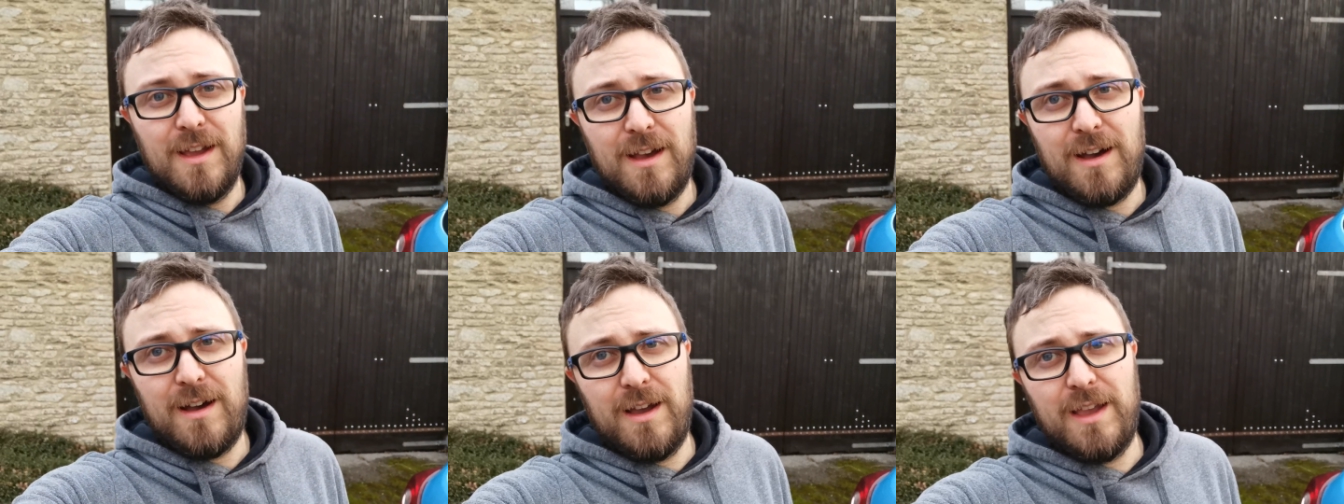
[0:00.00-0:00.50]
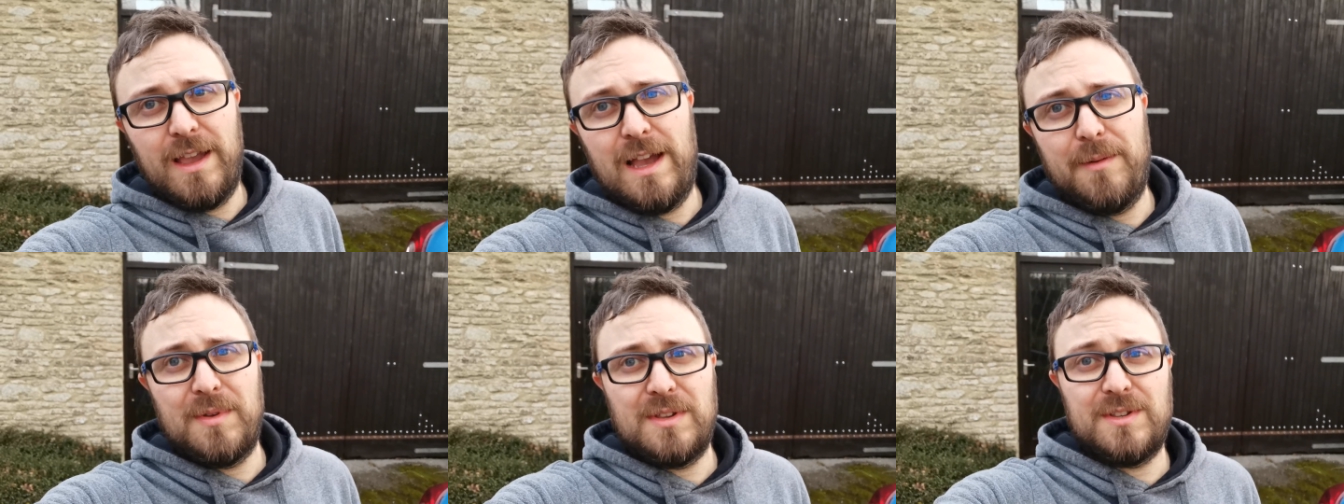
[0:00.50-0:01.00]
I
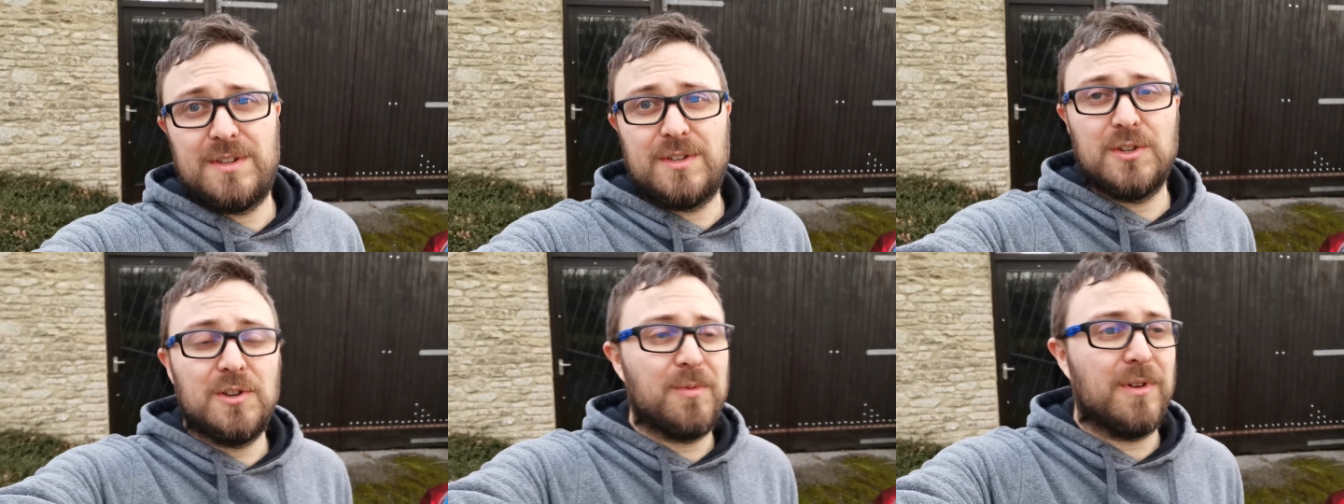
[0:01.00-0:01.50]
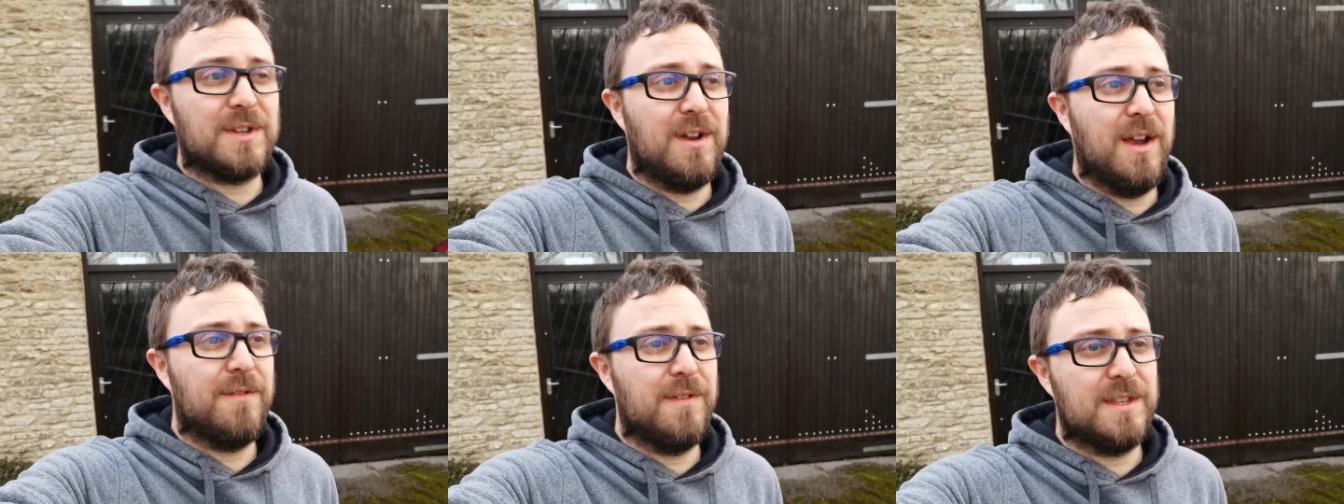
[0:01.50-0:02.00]
am super
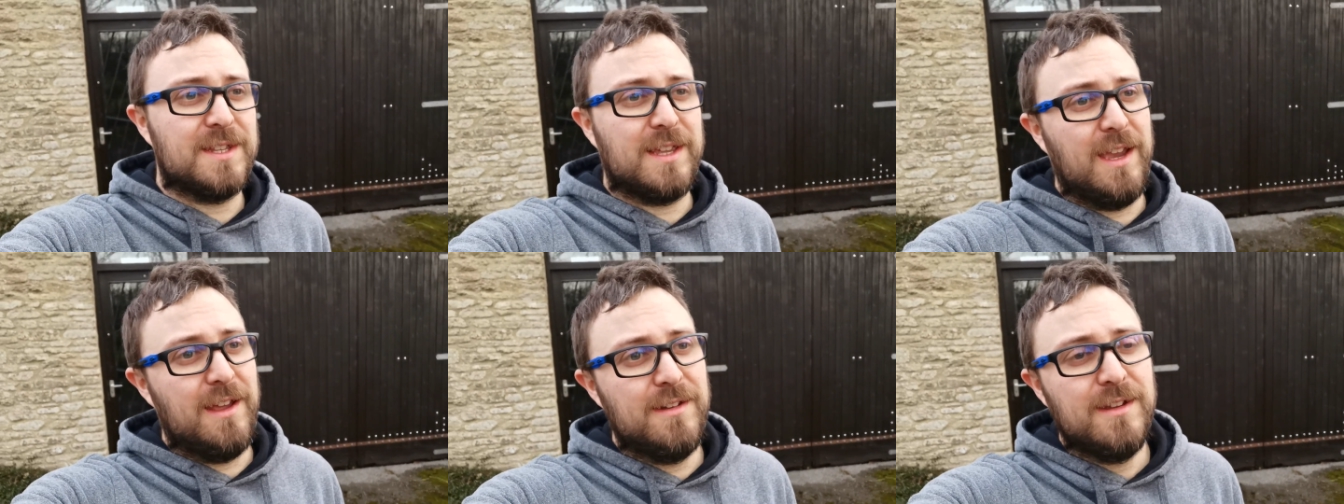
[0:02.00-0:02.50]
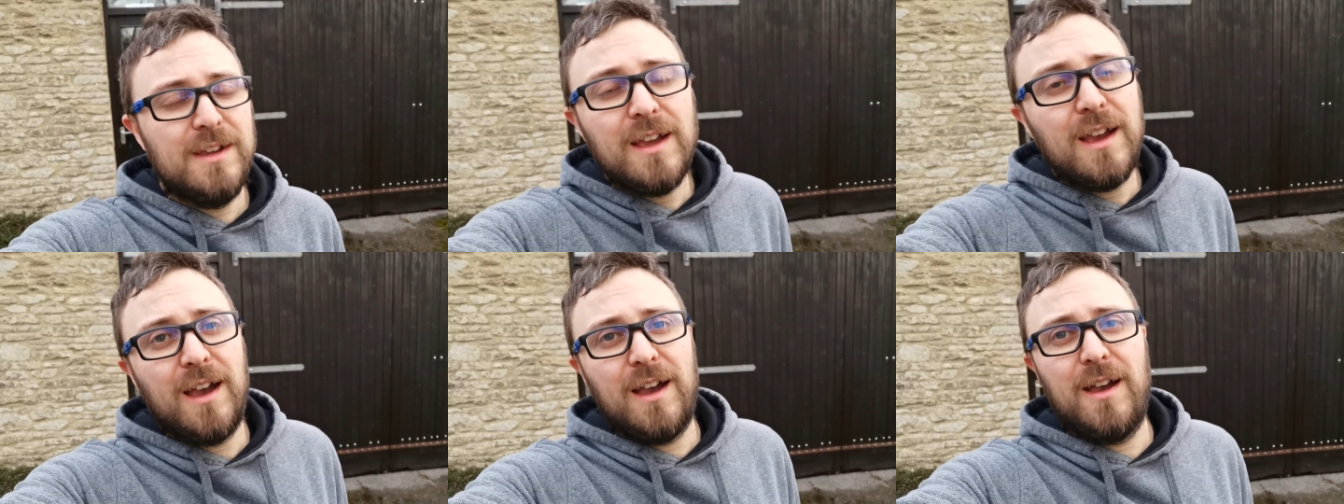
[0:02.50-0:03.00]
excited for this again.
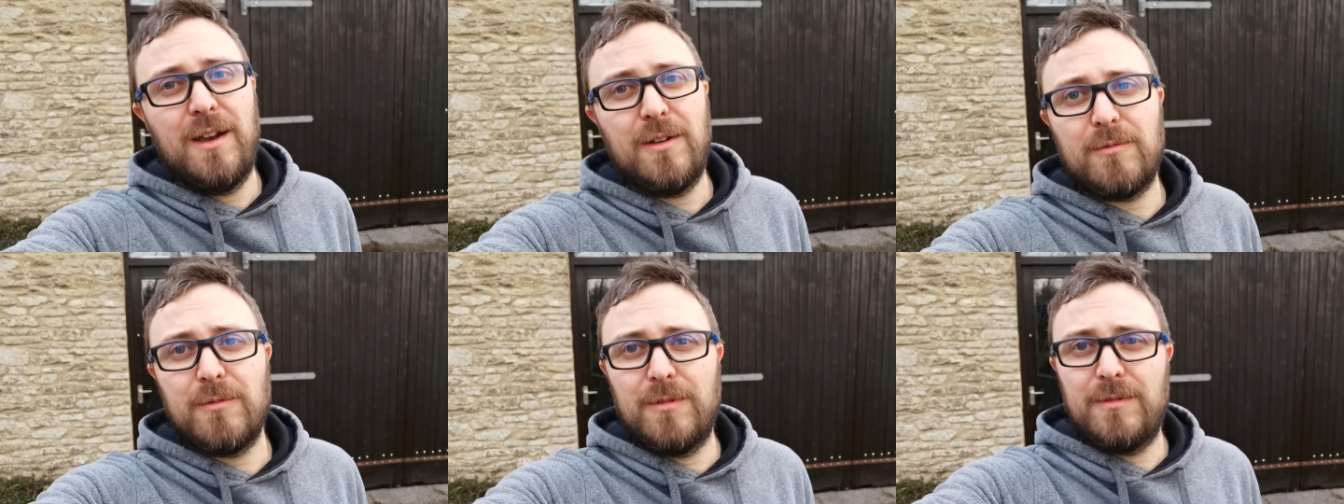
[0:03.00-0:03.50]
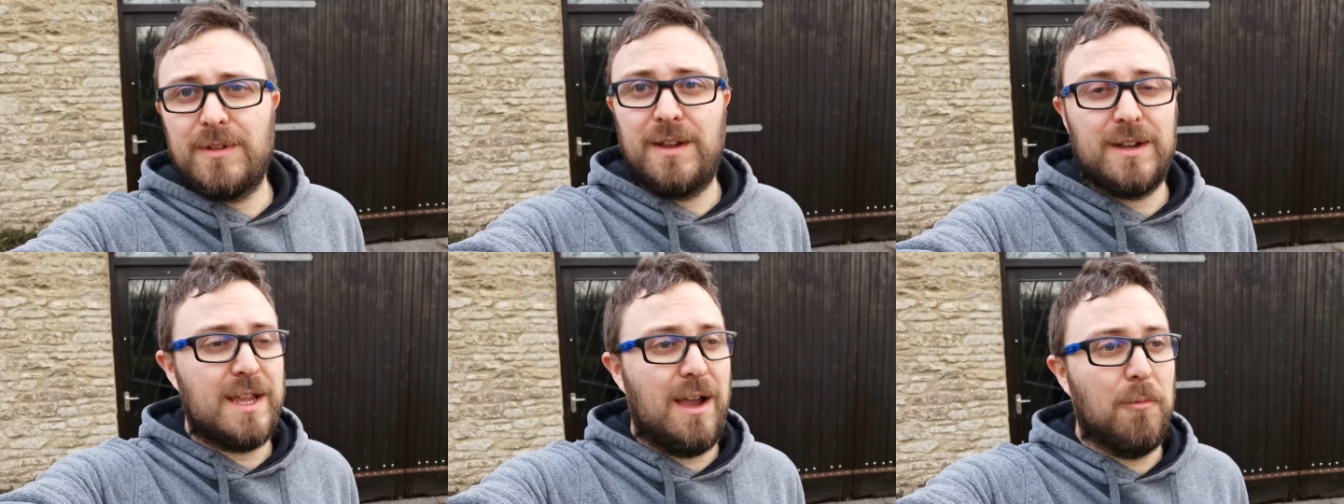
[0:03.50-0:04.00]
You
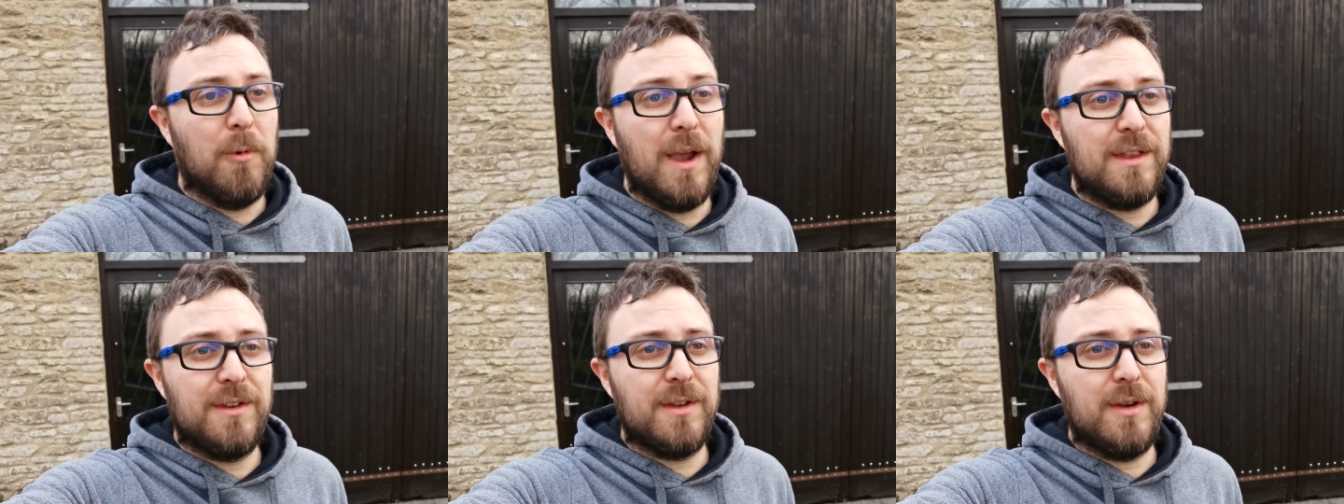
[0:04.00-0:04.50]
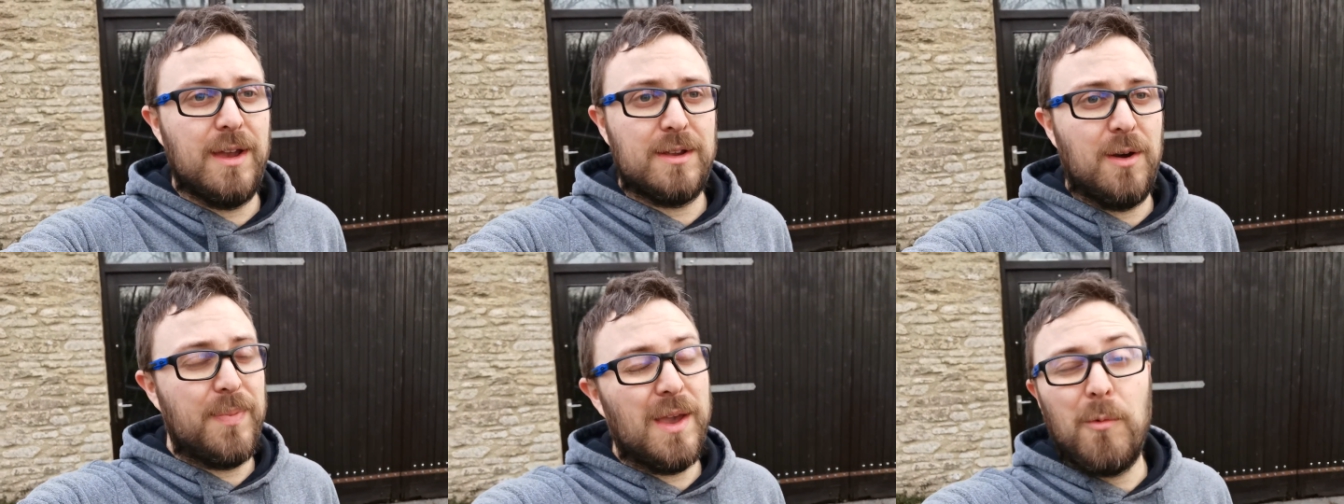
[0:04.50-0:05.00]
know, can't wait to do it.
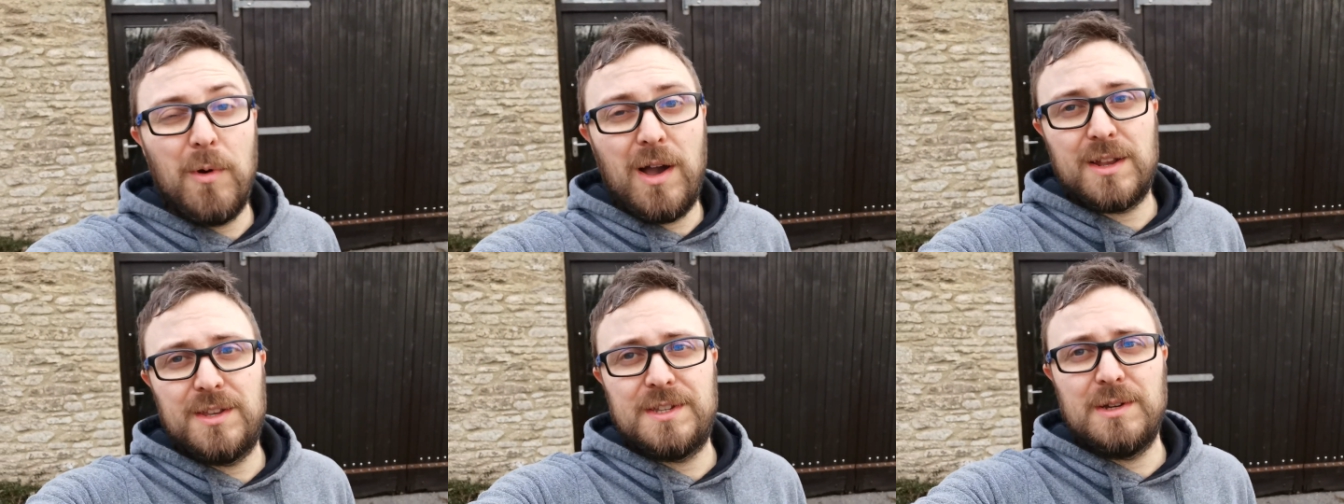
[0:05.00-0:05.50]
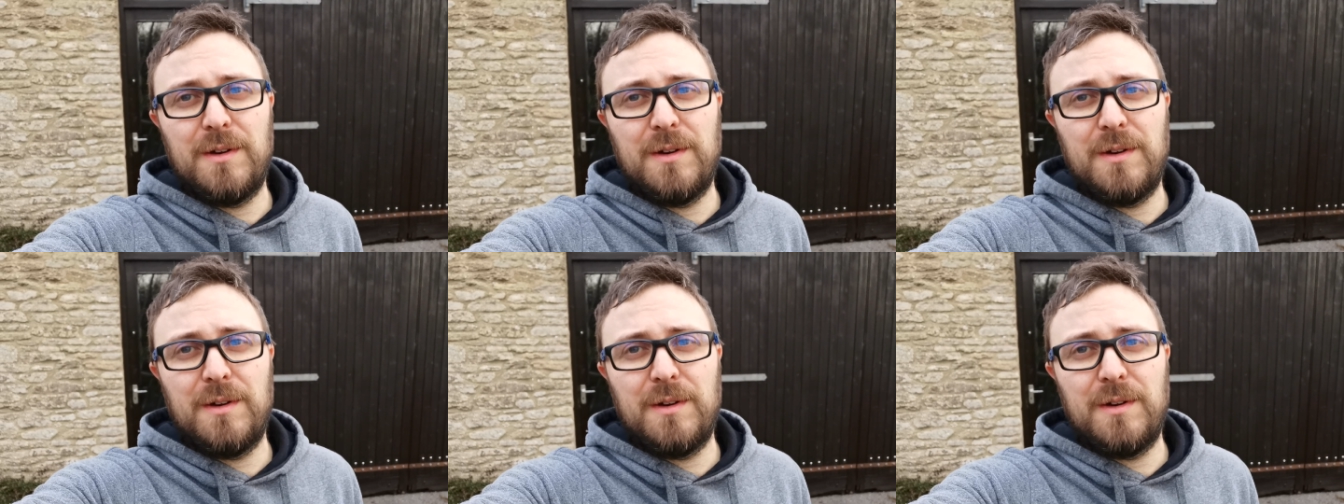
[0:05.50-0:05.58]
Got a bit of work to do.